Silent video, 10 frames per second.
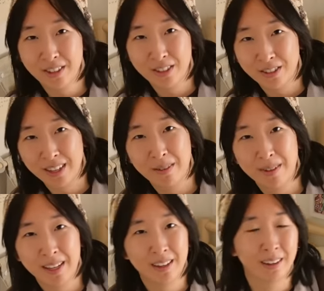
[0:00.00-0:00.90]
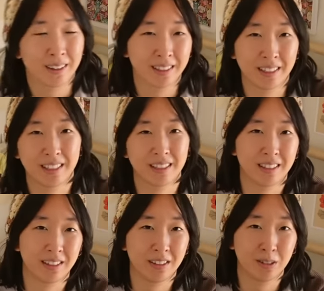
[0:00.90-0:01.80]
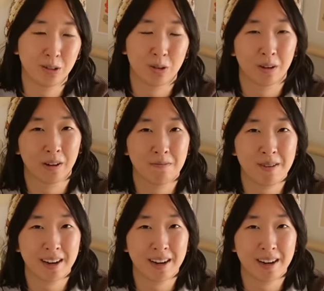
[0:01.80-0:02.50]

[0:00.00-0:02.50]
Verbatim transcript: for joining me on this little tour of